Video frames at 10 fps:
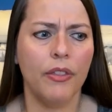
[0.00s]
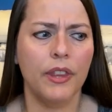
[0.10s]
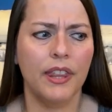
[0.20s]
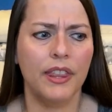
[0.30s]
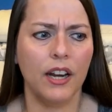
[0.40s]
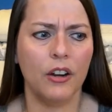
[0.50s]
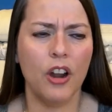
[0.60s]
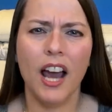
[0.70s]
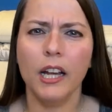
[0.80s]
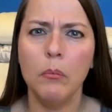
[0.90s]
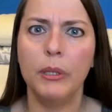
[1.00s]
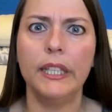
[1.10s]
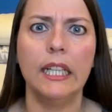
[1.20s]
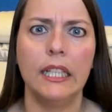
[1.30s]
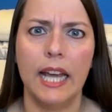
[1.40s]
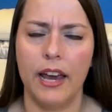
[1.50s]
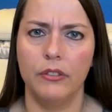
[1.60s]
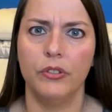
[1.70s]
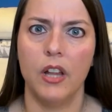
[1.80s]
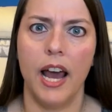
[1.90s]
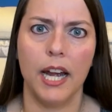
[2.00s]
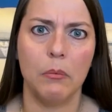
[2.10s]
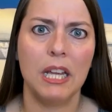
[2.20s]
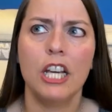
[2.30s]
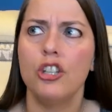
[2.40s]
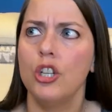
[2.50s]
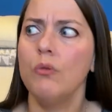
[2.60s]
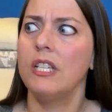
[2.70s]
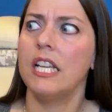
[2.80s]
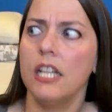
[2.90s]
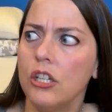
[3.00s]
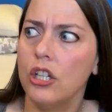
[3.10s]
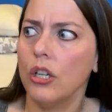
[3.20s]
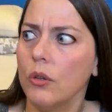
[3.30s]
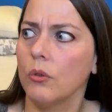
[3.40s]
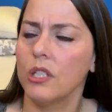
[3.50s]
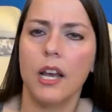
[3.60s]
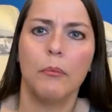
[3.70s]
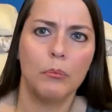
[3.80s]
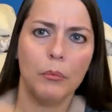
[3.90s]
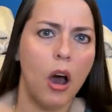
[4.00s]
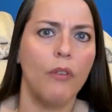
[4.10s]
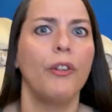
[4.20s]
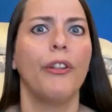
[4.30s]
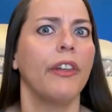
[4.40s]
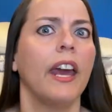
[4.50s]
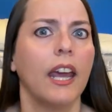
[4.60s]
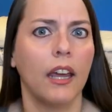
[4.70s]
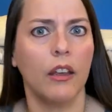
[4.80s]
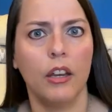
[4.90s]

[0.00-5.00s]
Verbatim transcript: they're not completely out of line because you did do some awful thing.